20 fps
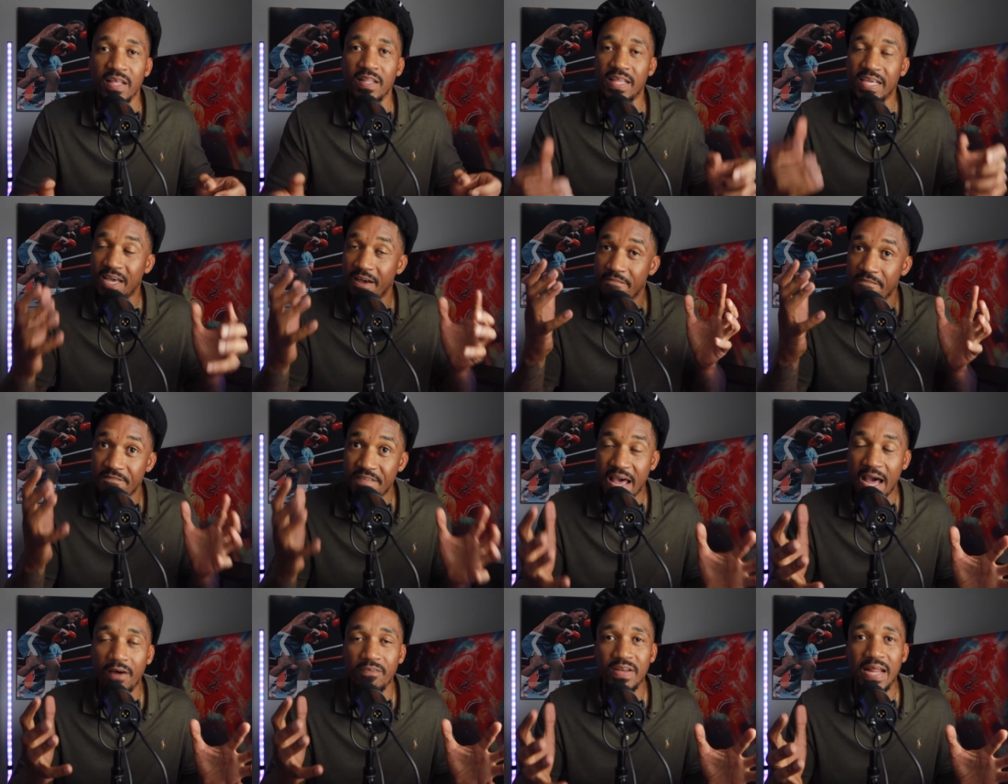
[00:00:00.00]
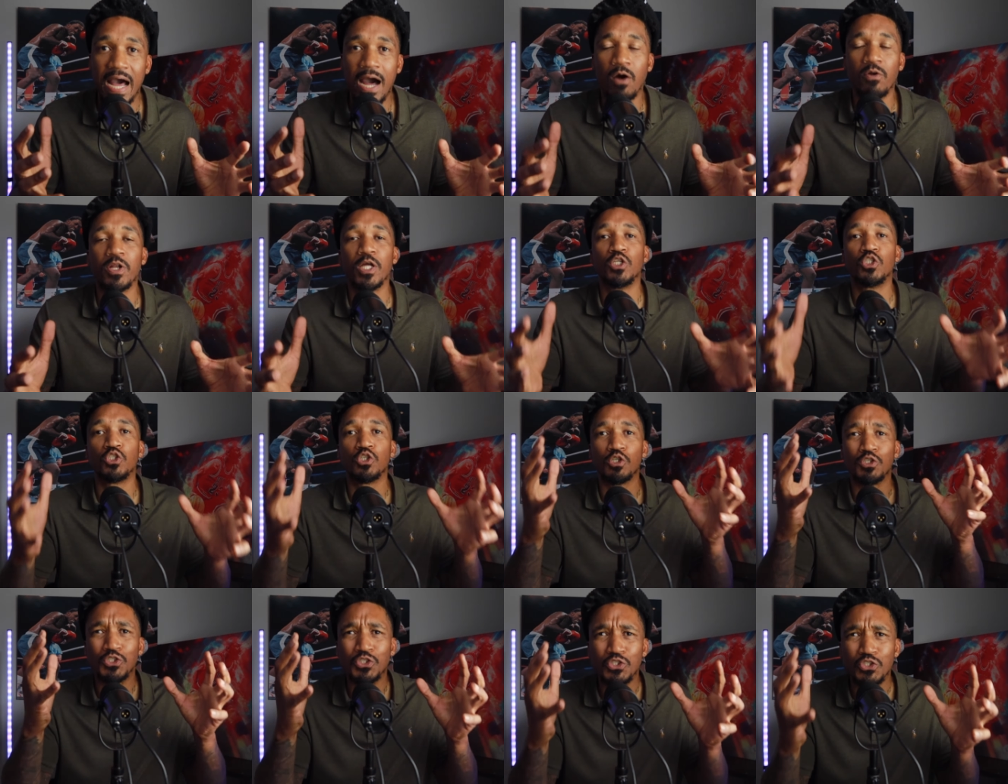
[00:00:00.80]
They have found out that
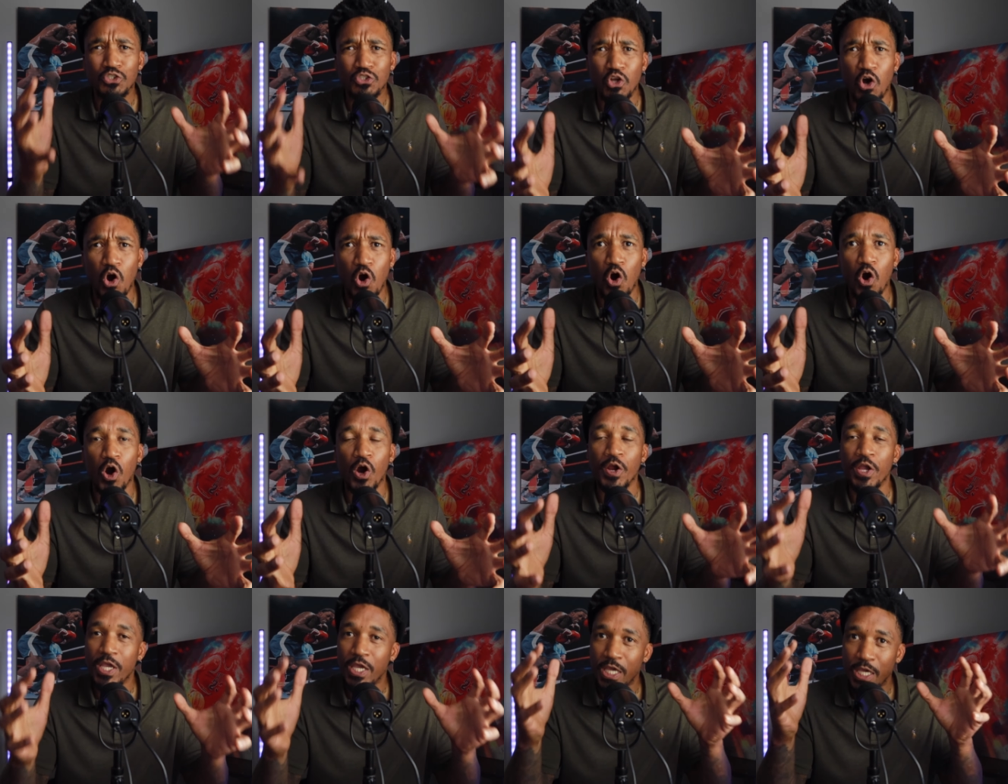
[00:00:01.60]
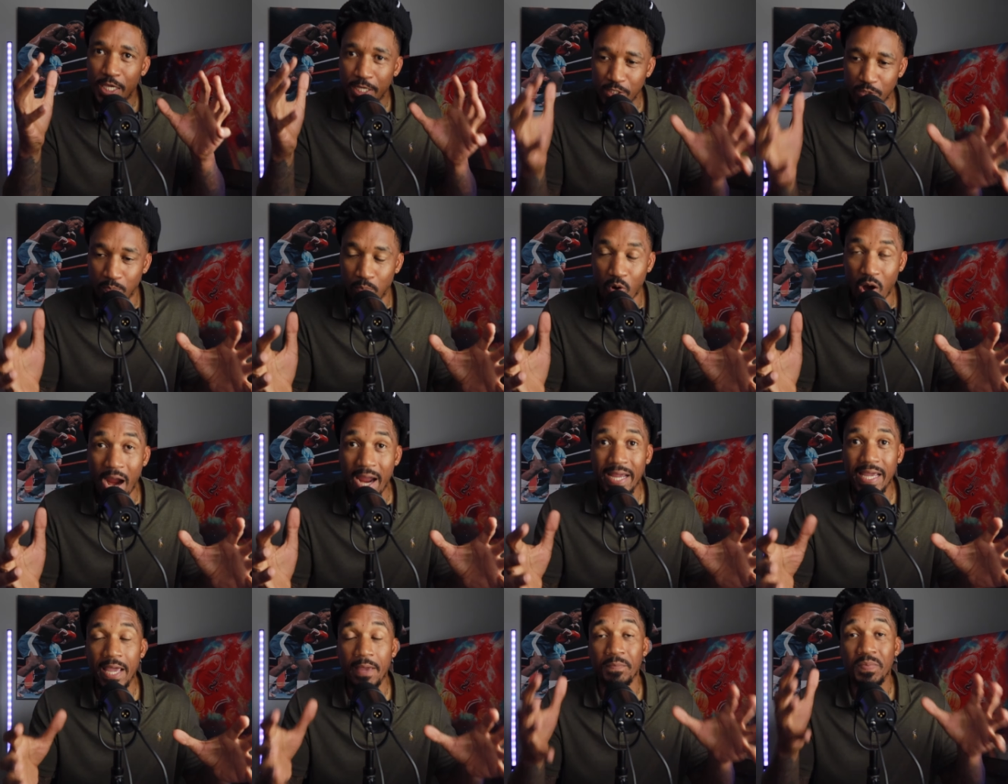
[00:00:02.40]
your star is
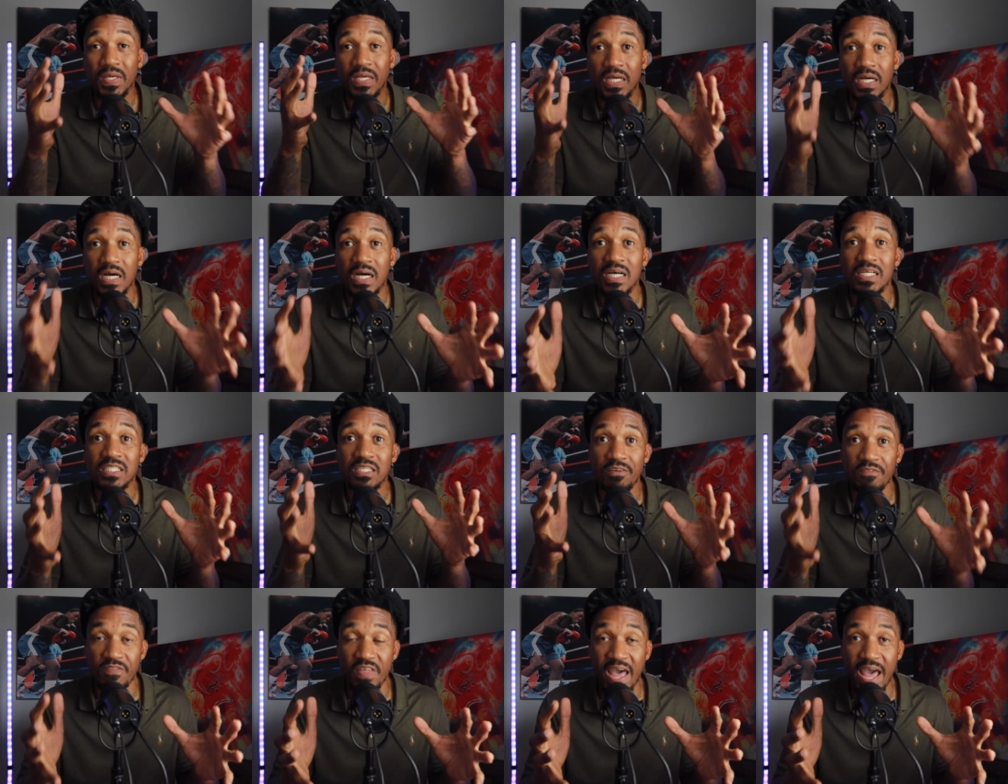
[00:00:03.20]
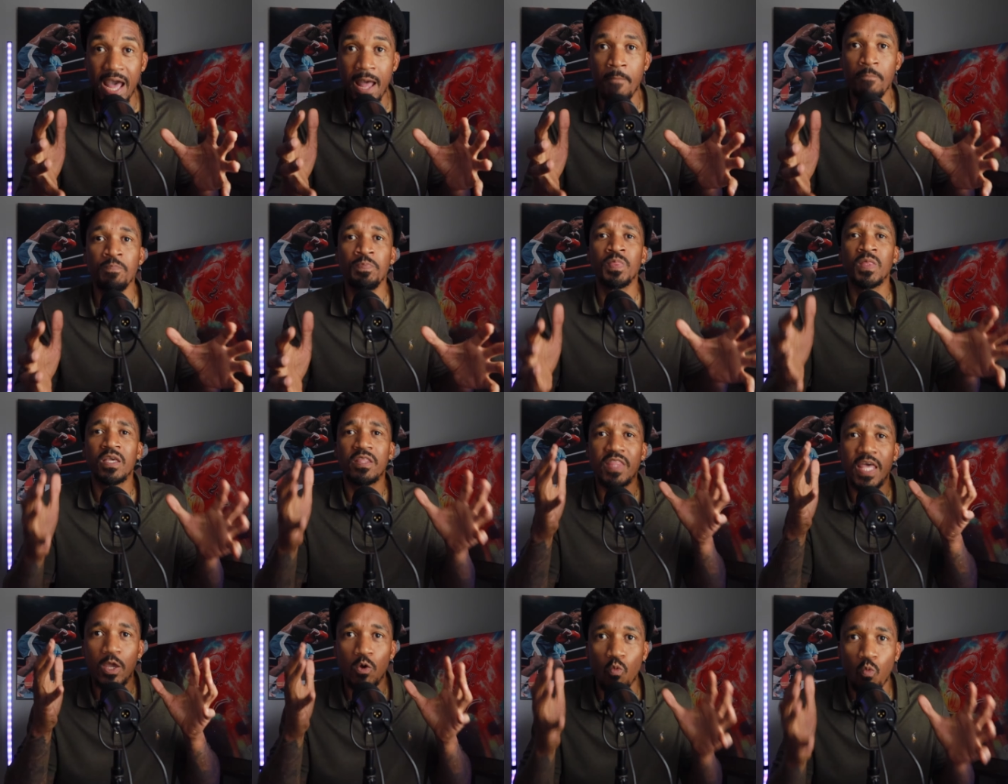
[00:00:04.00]
bright, and because of that,
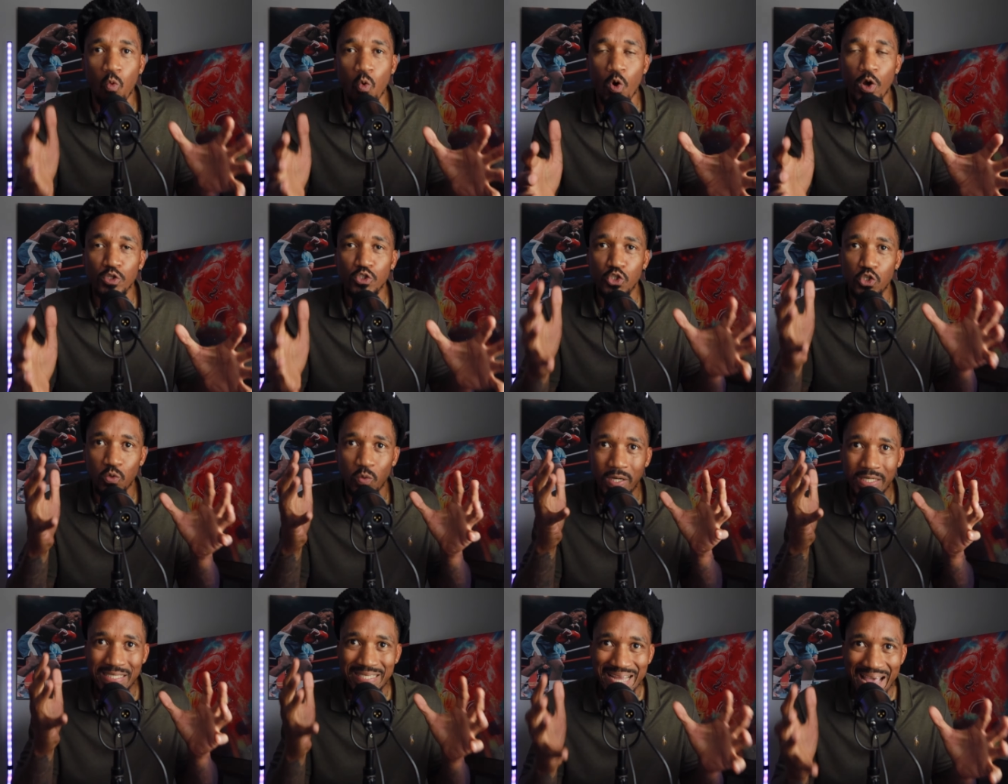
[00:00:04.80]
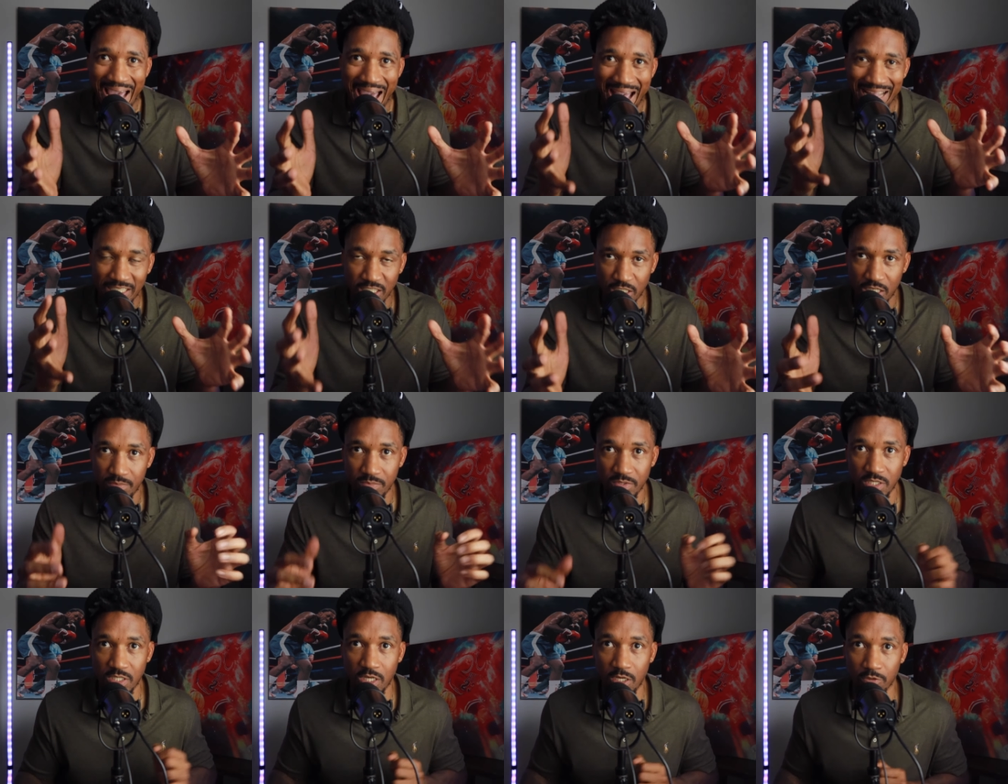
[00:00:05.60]
they want to attach
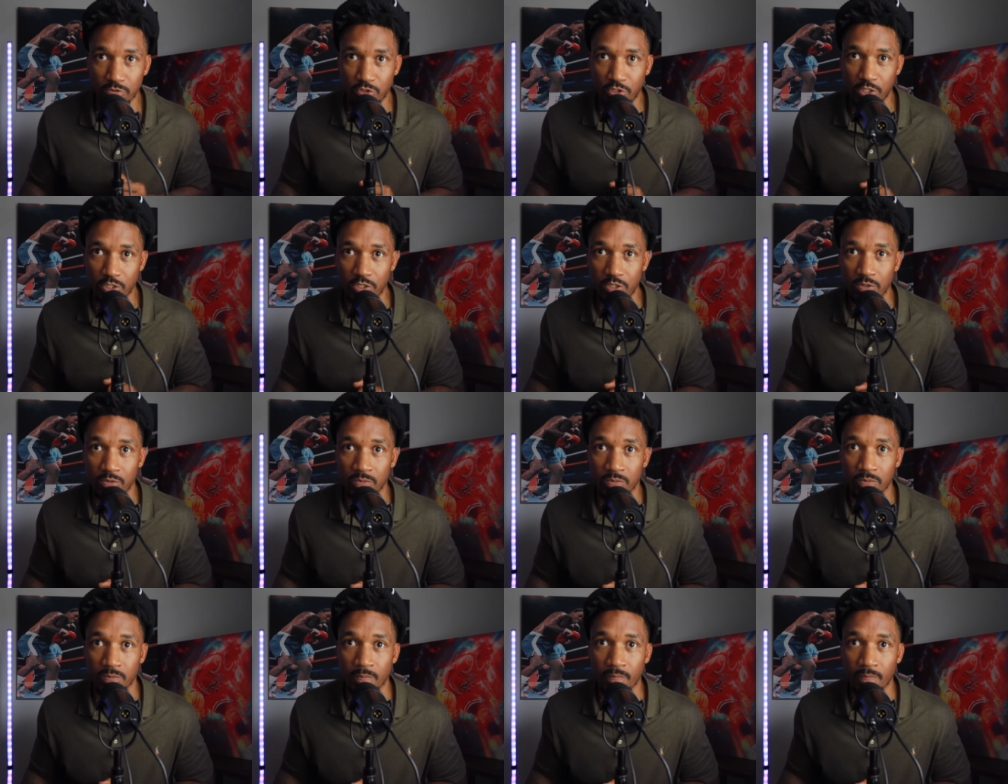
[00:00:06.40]
themselves to you.